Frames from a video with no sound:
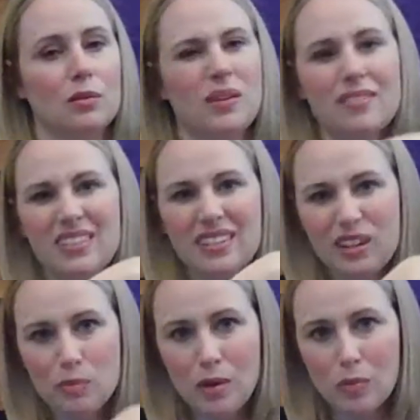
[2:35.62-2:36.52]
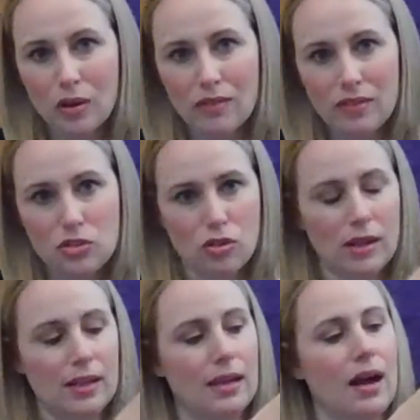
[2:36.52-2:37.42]
we have a little bit more of a
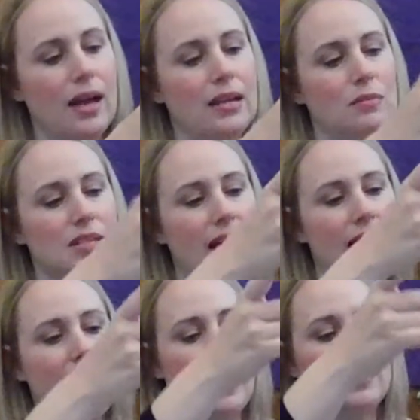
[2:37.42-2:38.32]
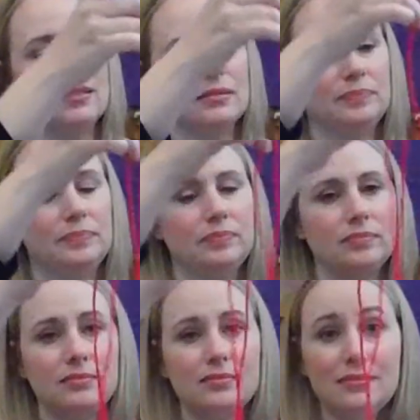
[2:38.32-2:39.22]
tricky item to add.
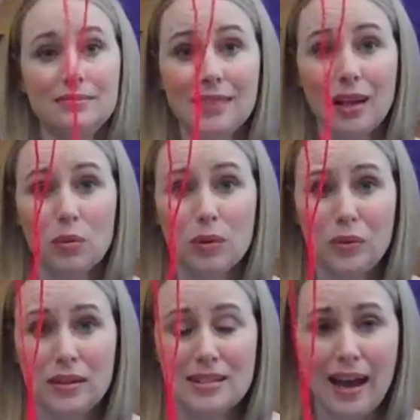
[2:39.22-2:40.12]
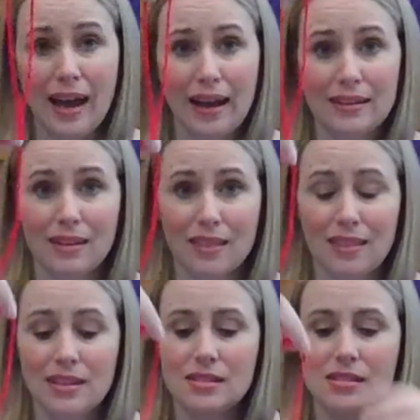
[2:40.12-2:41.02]
We're going to add
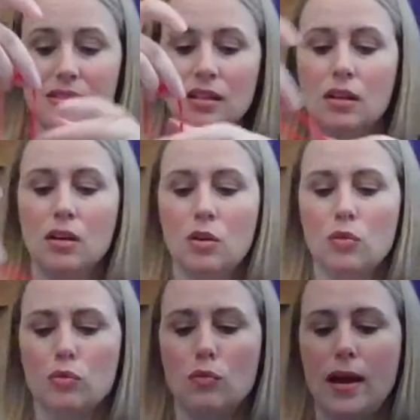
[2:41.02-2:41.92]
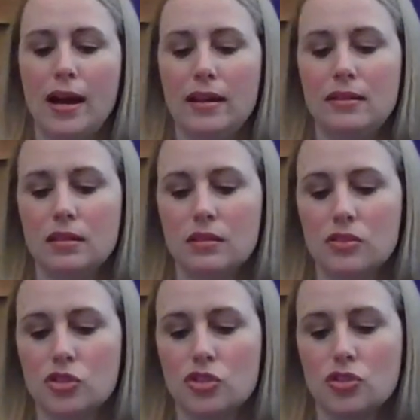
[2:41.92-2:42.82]
this red
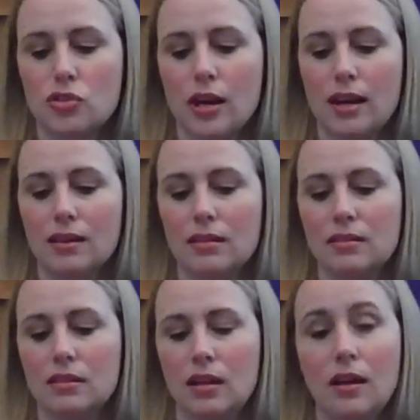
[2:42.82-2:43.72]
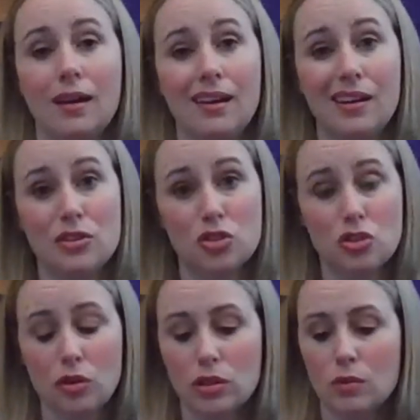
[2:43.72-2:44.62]
string. And I'll
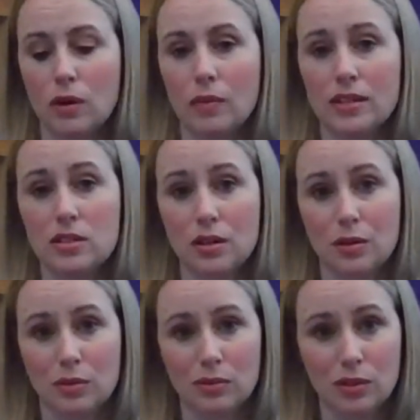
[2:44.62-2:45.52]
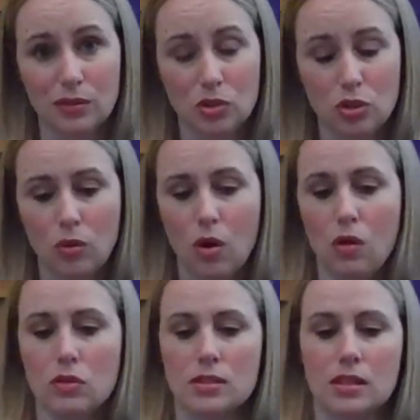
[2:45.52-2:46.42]
show you what we do. We have two
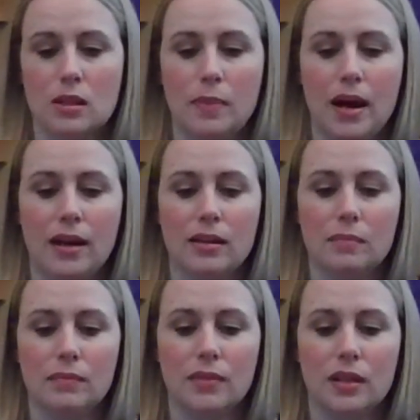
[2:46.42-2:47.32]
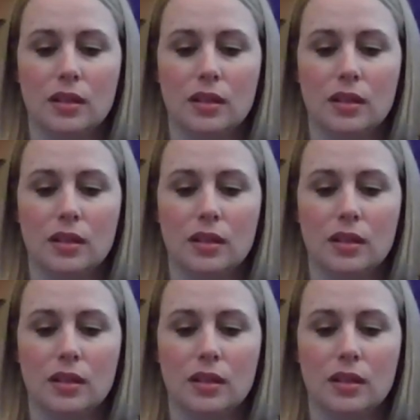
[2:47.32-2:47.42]
holes at the bottom.